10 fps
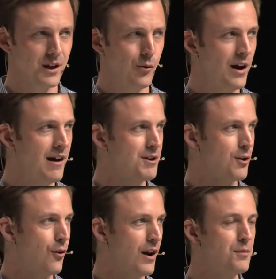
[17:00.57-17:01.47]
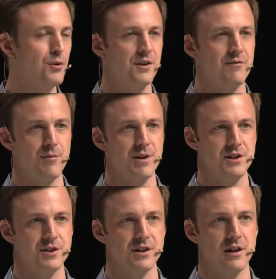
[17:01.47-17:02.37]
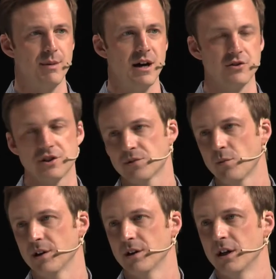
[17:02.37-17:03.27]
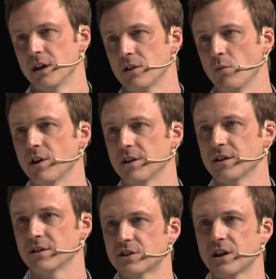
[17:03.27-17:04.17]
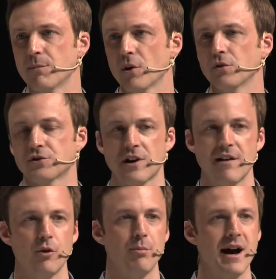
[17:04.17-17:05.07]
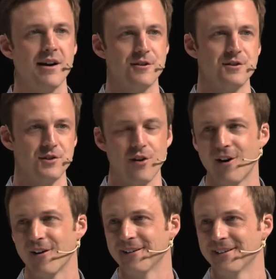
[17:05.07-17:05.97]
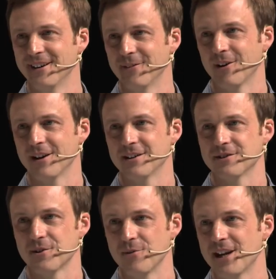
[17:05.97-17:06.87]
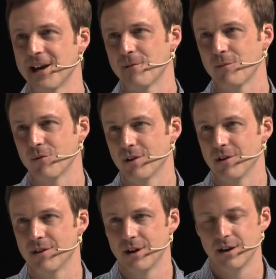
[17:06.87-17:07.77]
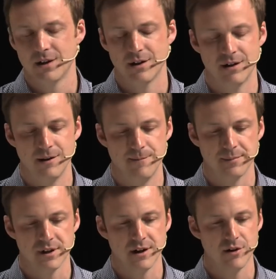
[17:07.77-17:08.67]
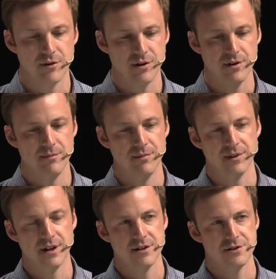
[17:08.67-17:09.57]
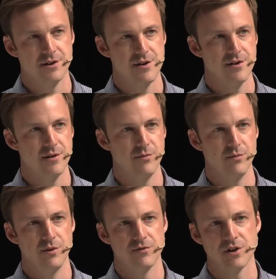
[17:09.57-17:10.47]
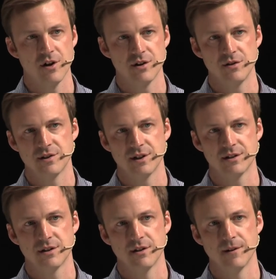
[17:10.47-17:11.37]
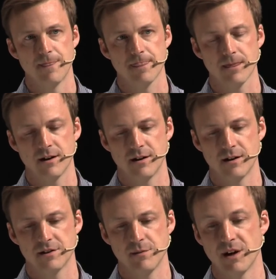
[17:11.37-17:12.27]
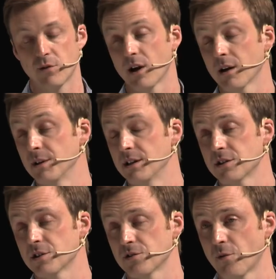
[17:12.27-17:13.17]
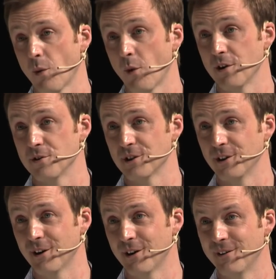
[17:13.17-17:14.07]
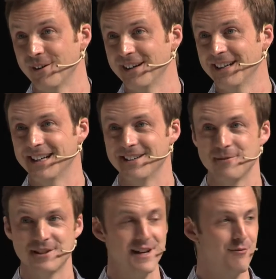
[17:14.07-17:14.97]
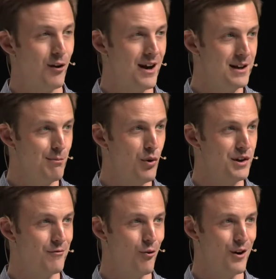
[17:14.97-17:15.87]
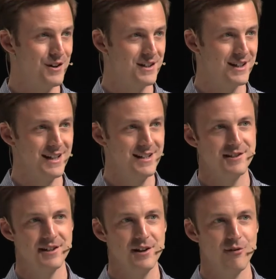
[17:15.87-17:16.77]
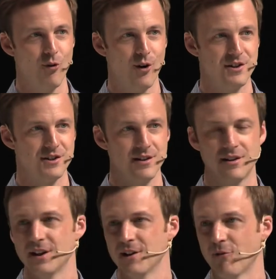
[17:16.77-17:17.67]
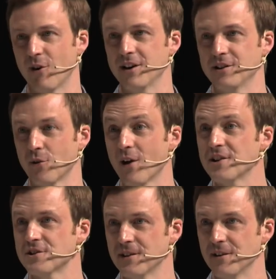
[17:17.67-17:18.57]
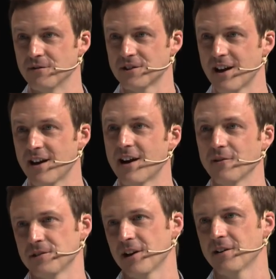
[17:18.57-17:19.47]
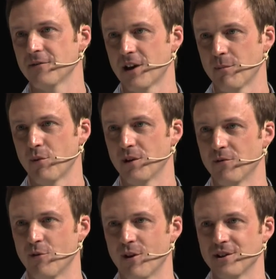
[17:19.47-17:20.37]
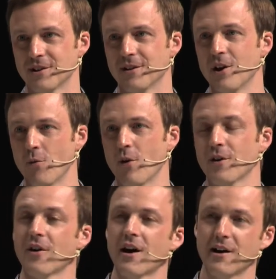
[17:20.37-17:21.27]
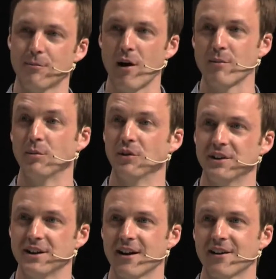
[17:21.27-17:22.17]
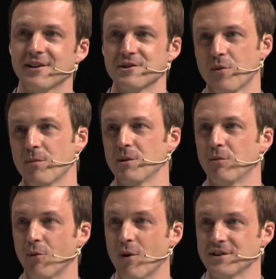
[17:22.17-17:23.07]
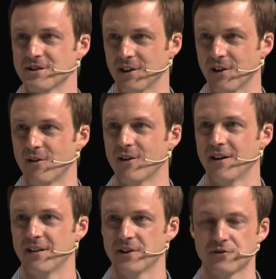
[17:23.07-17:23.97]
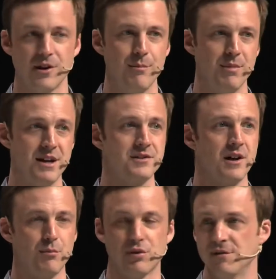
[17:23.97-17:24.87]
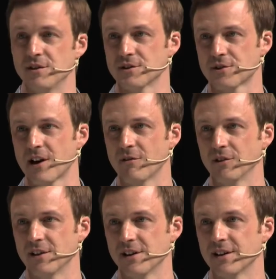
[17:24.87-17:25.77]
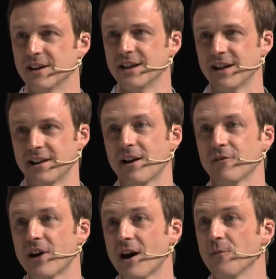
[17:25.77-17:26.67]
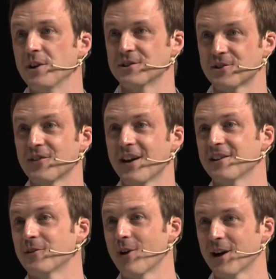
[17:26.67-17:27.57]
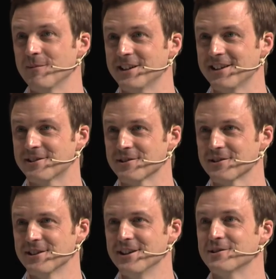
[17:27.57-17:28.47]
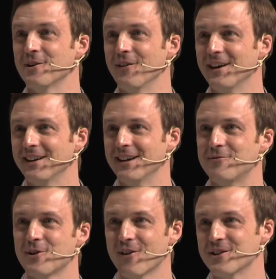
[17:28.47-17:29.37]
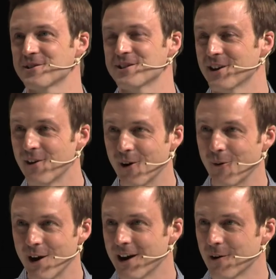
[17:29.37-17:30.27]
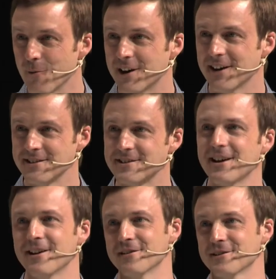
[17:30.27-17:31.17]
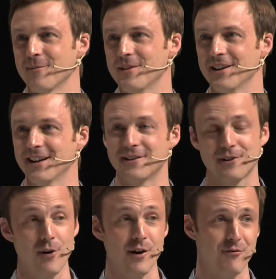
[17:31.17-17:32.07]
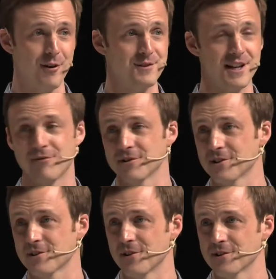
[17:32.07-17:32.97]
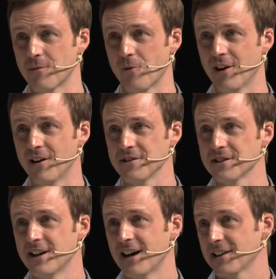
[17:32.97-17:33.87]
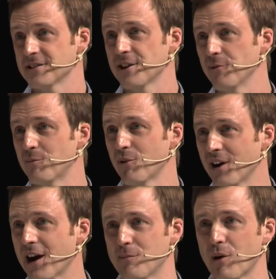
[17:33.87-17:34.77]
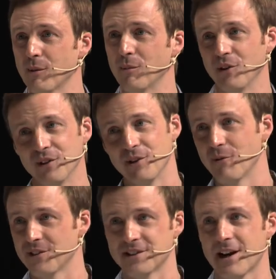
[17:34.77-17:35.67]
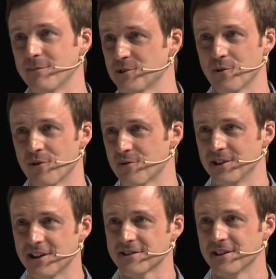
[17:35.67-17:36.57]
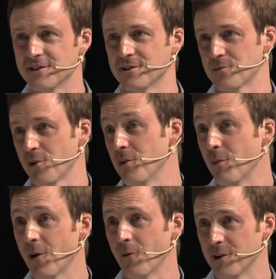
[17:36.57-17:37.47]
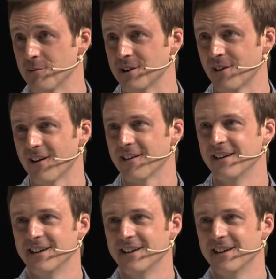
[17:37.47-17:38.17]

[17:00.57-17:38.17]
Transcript: We have incredible information about just what what typical travel patterns are, right? And so we came up with um, an algorithm last year that we've started using to uh, to make recommendations for where you should go. And we say for any point of origin, any city of origin, for any duration of stay outside of that point of origin, what are the high probability areas where people want to go on that trip based on previous travel data? And out of that, we can turn that into recommendations. So right. if you're interested in going away on a weekend stay or something, and you're going from San Francisco to somewhere else, I can say with pretty high probability what the top two or three destinations where you might want to be are.